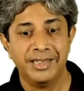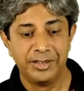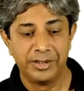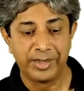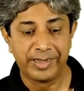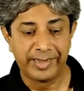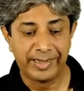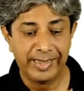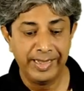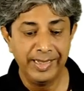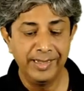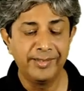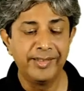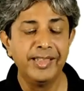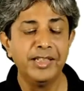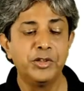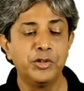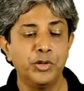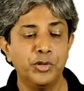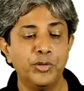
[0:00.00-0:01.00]
The key
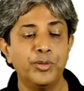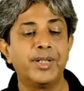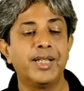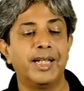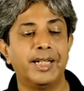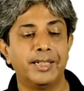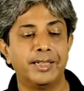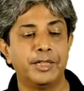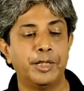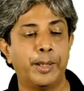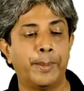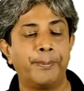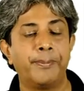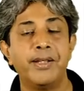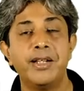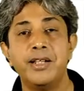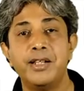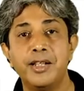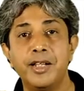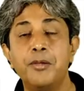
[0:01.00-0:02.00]
thing to look at,
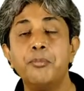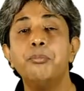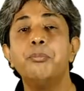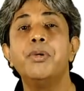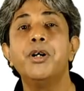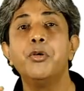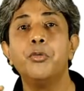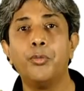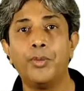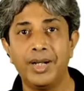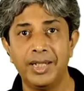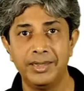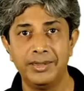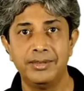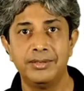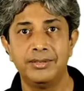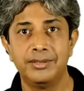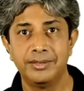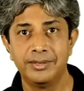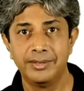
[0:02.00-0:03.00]
the number
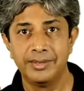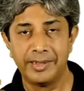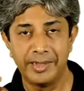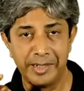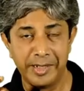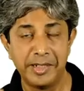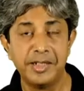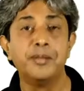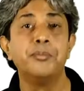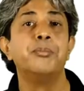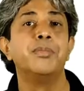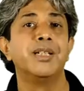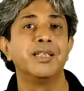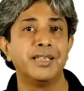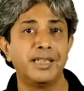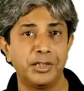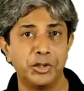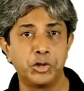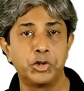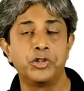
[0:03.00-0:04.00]
one number
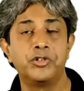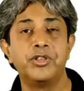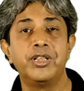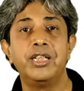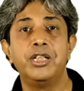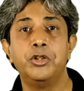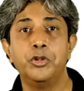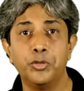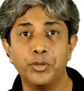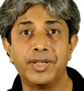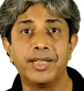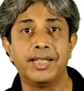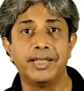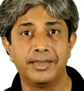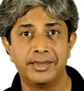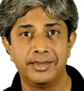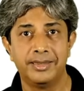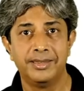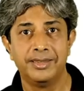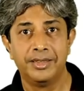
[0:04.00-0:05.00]
that you should really look
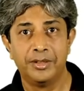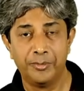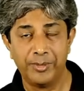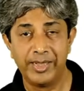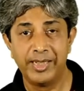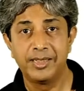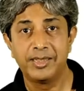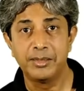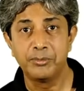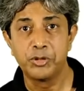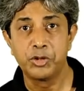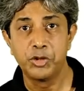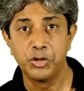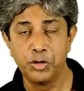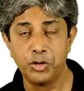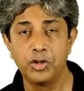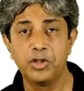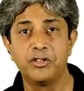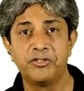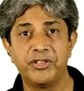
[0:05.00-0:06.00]
at when it comes to
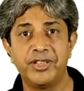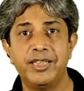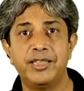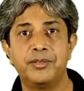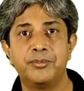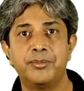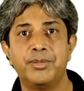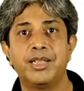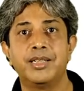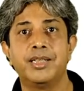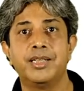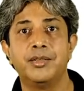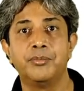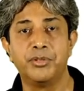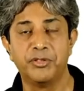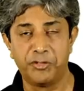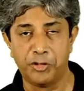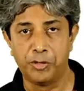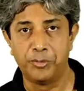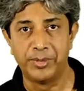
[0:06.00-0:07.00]
your affiliate marketing
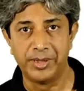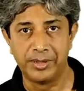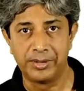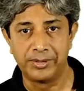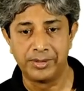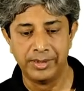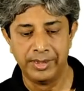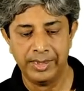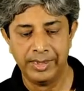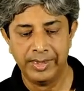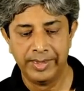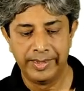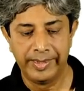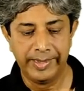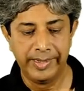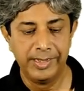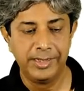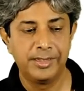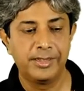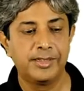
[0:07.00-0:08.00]
performance
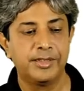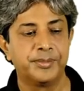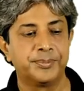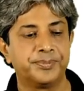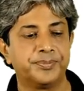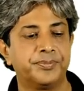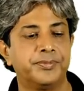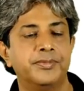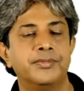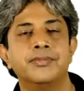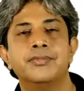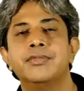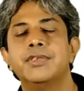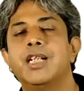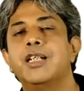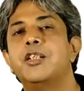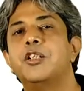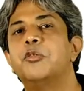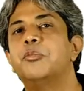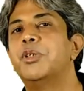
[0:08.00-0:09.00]
is
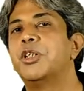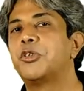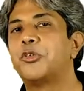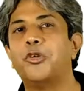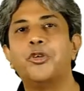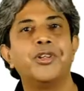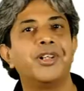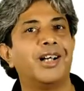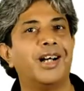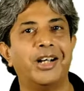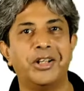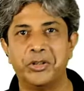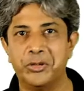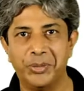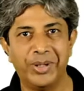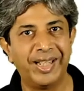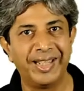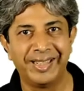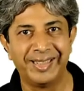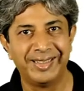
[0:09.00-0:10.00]
a number called
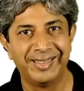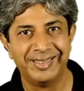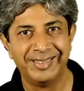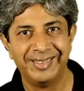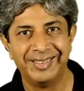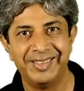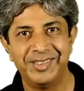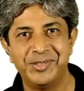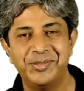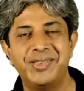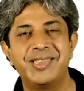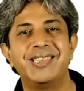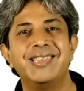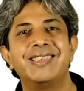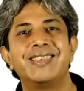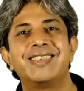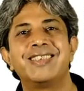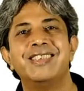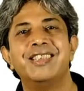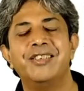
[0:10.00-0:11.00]
ROI, which
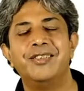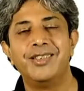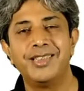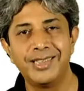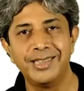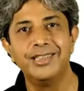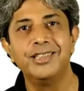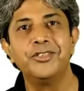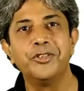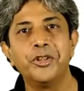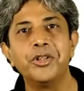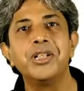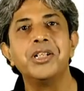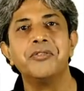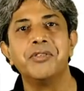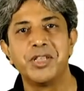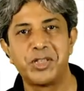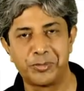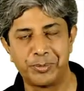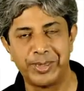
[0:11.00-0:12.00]
is return on
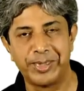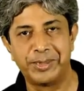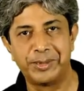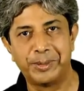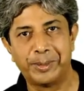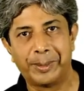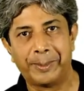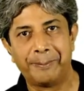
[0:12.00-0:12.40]
investment,